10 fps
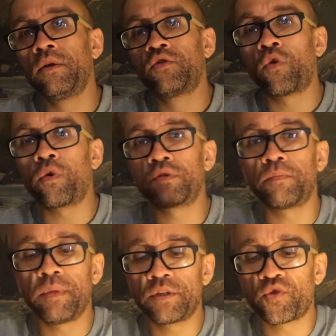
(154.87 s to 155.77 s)
towards
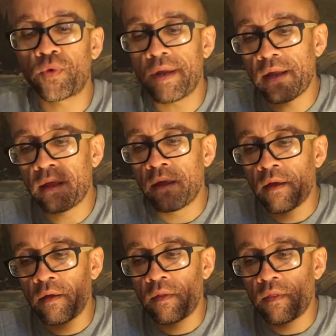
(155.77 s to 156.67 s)
misery,
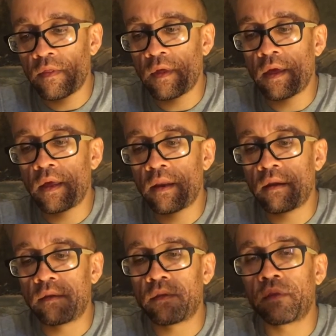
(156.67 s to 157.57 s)

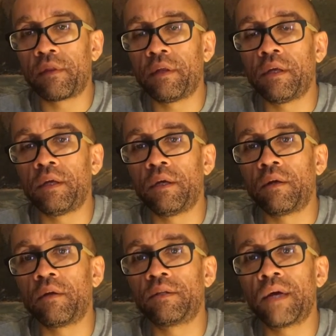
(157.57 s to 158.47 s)
then the
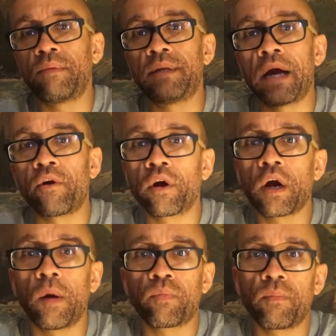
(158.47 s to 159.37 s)
Debbie Downer
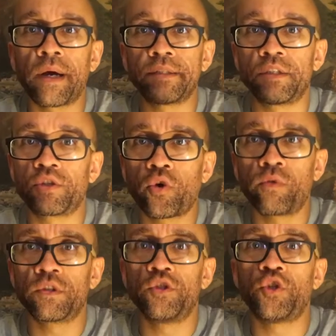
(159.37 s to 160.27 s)
compromises
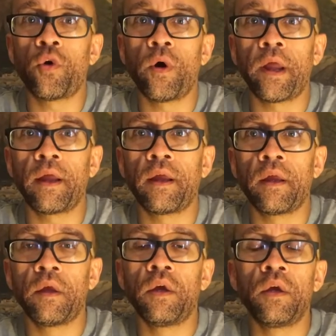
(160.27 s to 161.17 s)
towards joy.
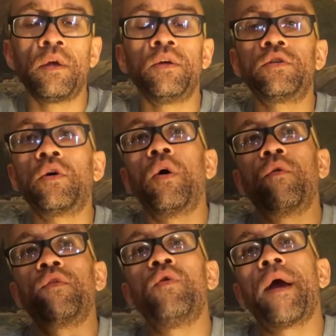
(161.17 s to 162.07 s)
So
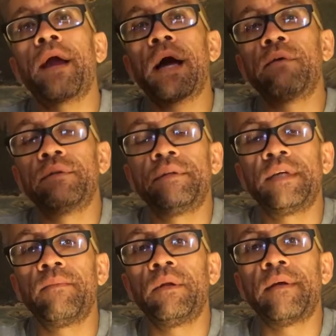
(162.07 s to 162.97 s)
if you hang out with the
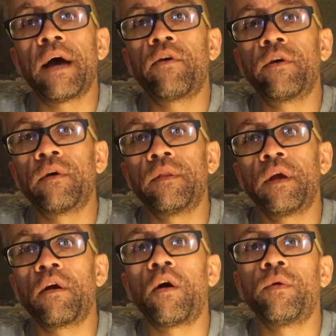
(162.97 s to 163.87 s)
Debbie Downer and
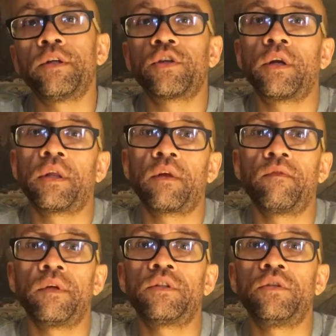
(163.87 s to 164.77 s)
they're always trying to
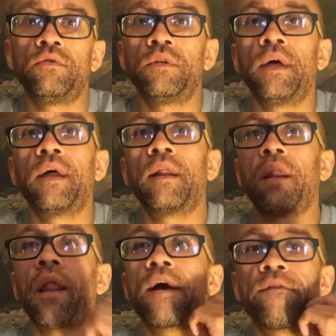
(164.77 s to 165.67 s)
convince you that
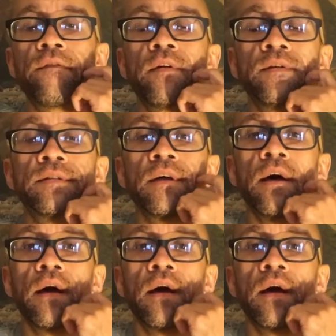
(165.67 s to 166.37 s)
life is